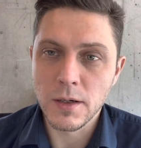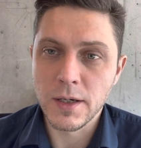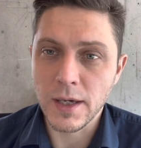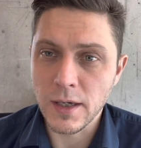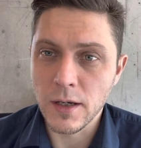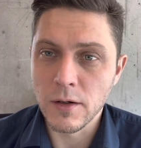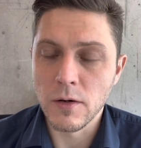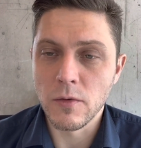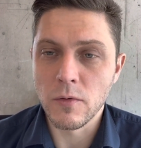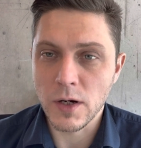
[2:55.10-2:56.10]
kicking
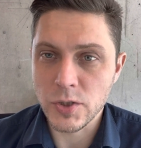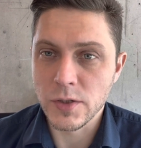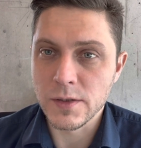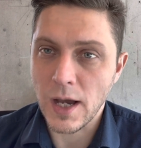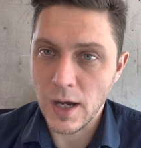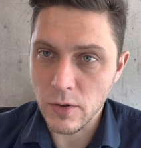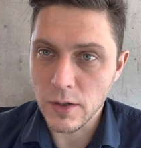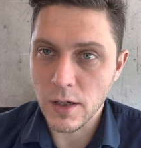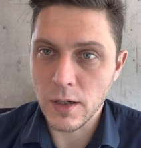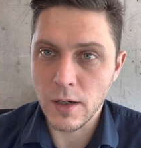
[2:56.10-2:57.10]
Russians
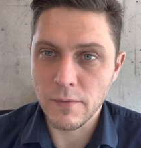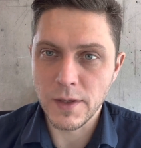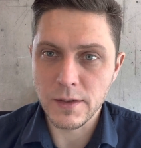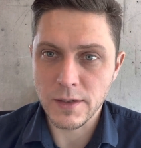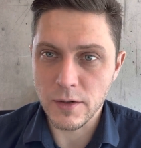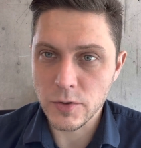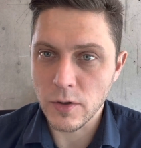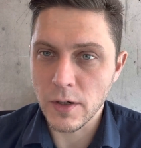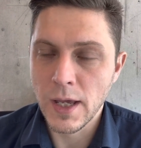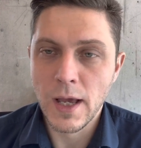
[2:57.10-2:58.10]
out of that
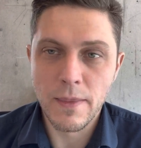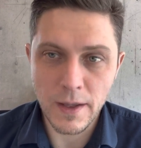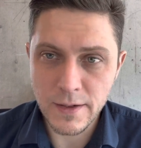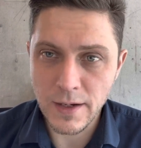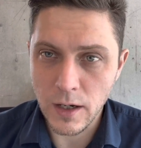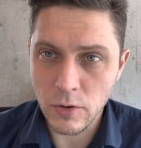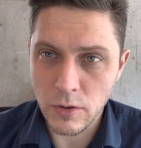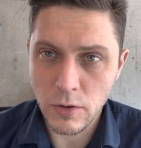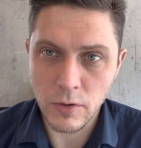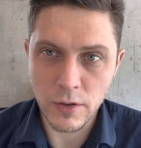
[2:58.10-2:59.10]
territory. That did not
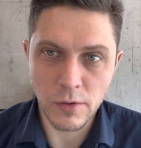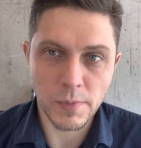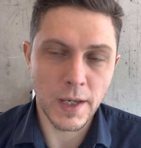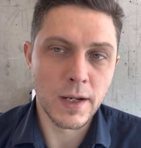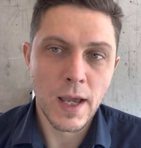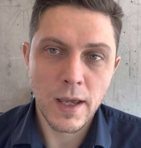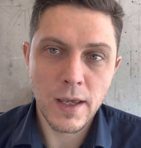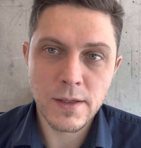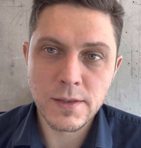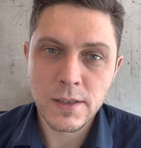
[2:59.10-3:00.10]
go according to plan.
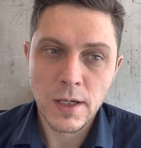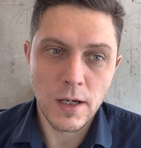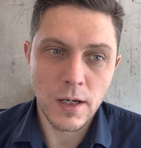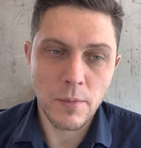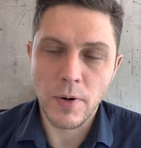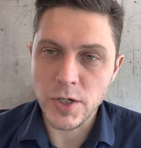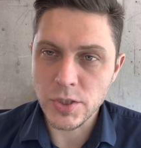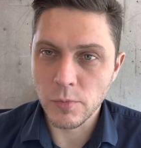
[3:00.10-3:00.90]
His partial